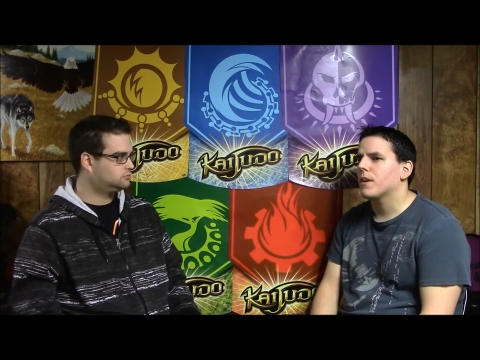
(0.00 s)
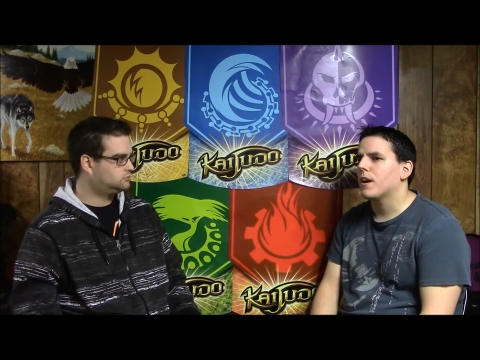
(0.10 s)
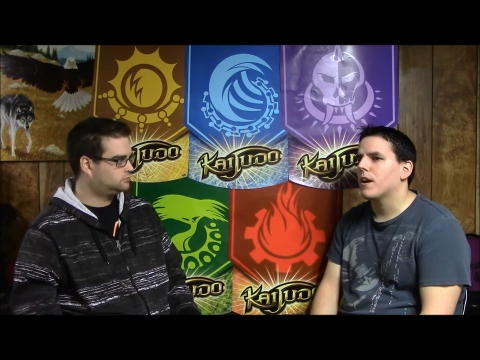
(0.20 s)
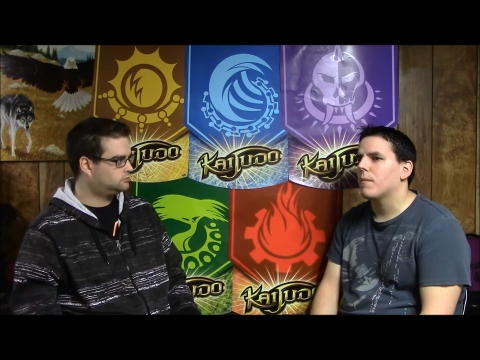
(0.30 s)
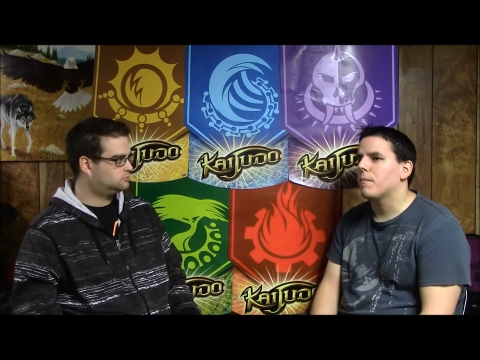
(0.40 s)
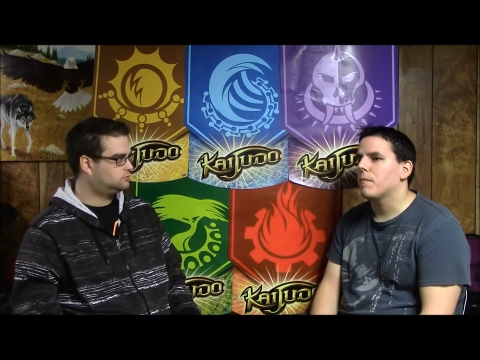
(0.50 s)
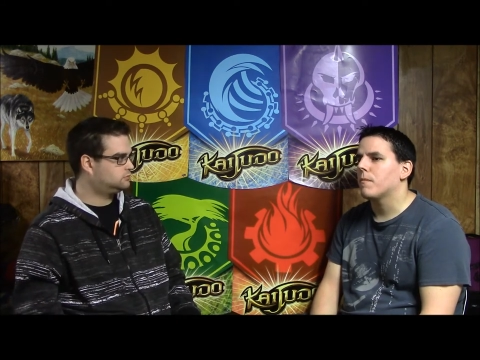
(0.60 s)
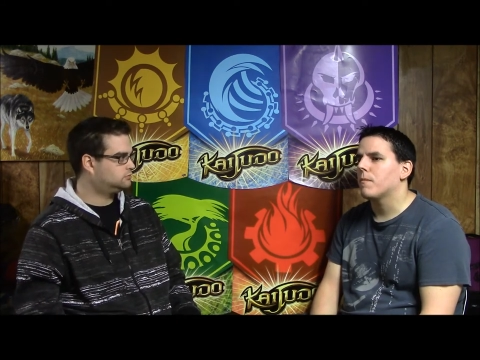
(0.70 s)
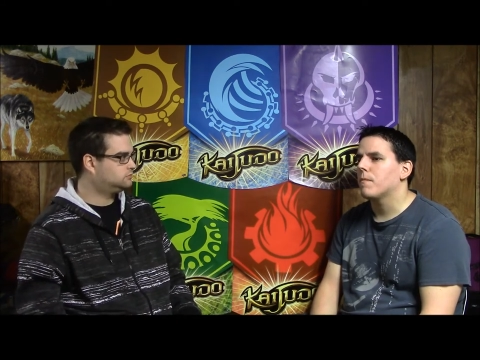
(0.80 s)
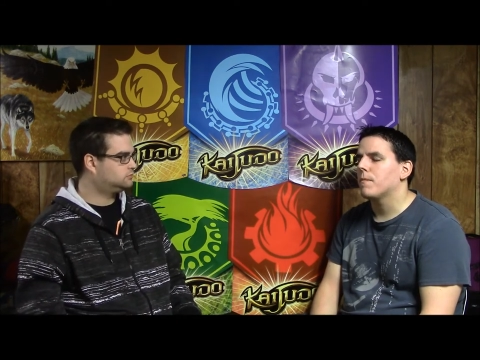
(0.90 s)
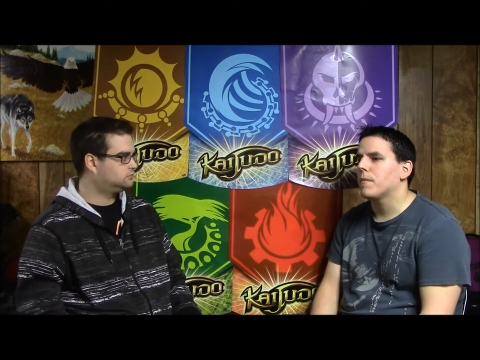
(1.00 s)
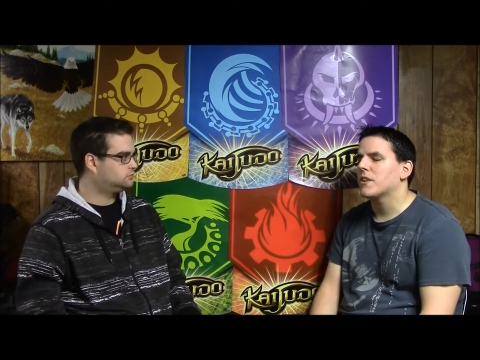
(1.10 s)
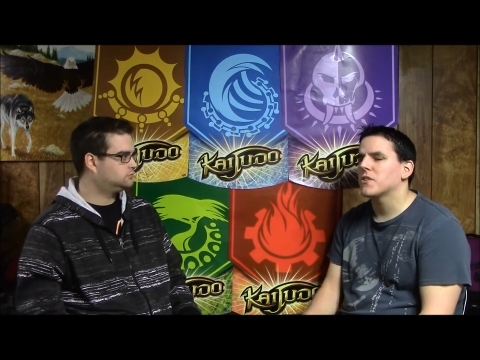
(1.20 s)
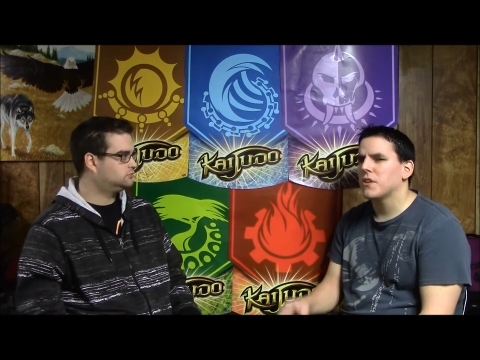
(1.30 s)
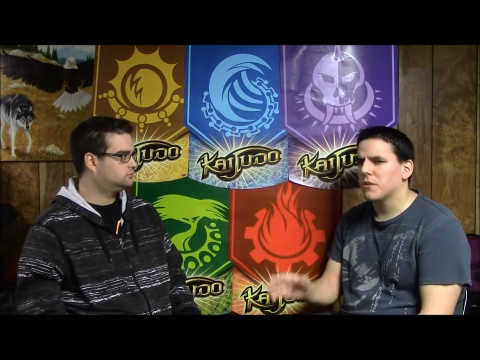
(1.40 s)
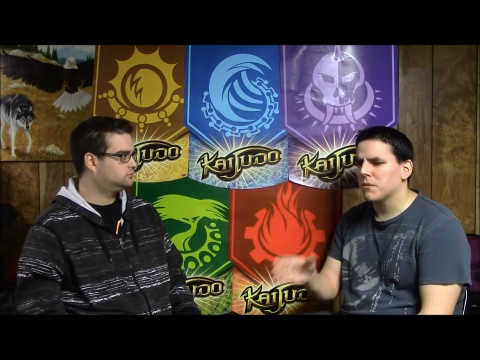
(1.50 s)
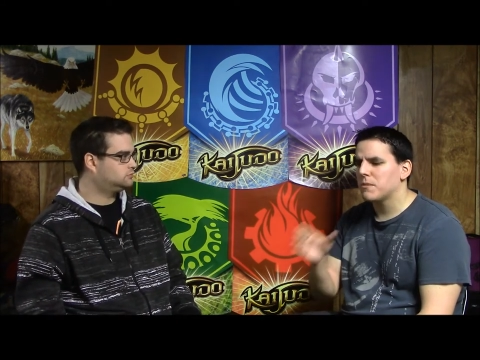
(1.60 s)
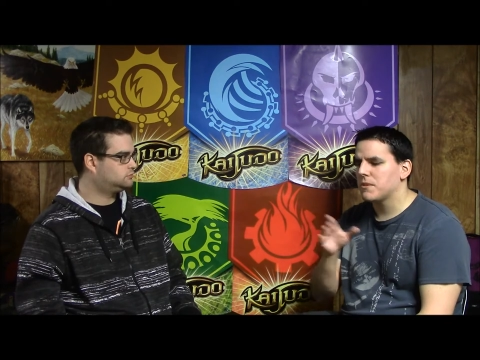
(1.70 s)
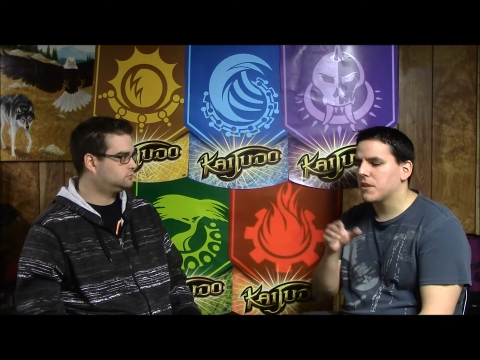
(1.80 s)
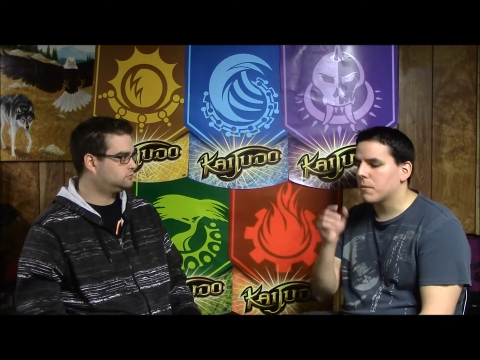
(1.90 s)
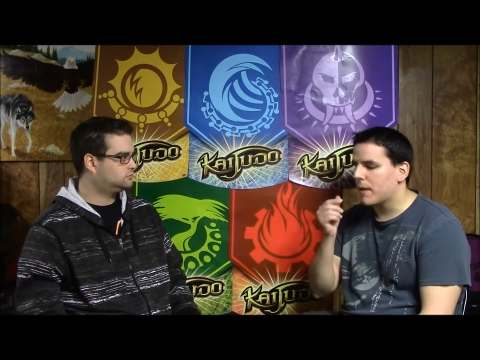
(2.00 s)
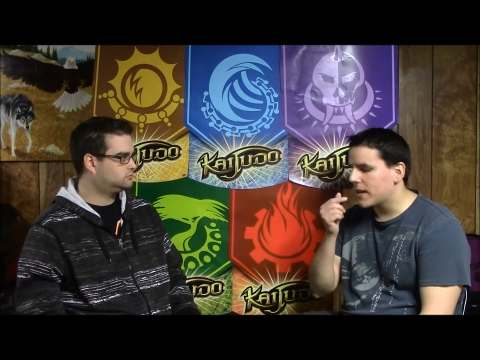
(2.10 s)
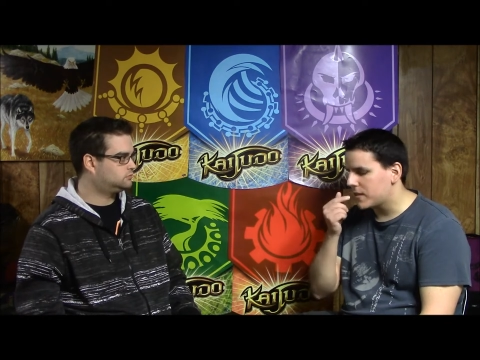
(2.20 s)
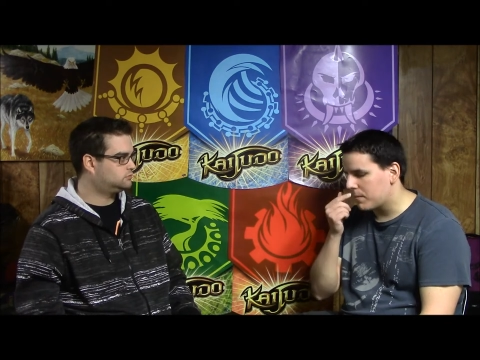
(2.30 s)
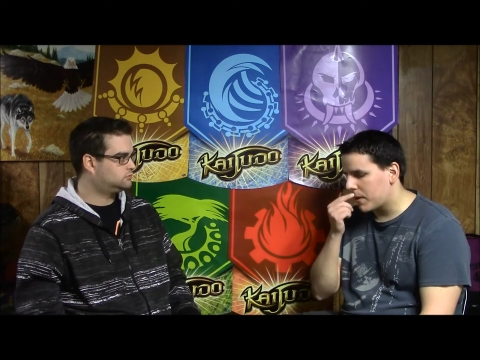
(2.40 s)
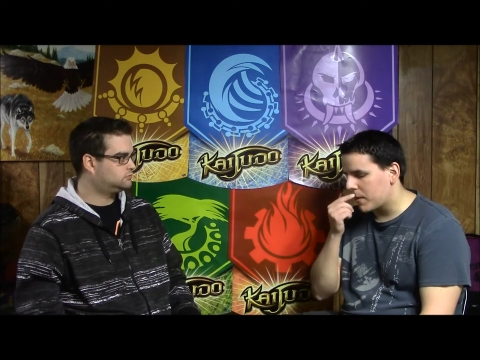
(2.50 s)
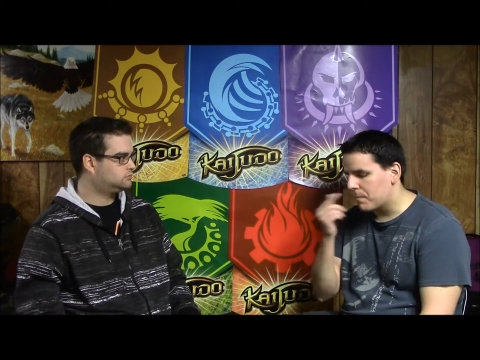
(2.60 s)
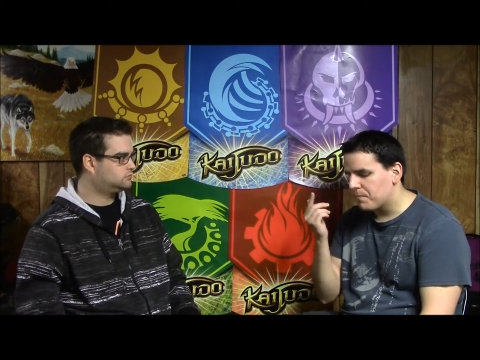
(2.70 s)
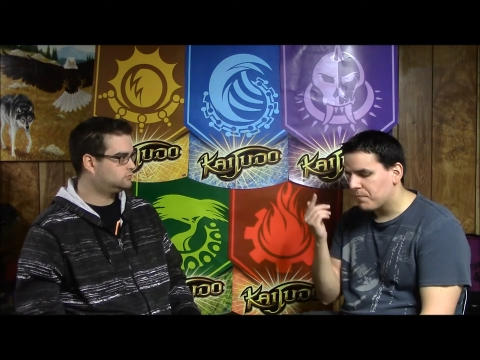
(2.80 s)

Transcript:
Speaker 1: um, actually, you know, let me take a back step here.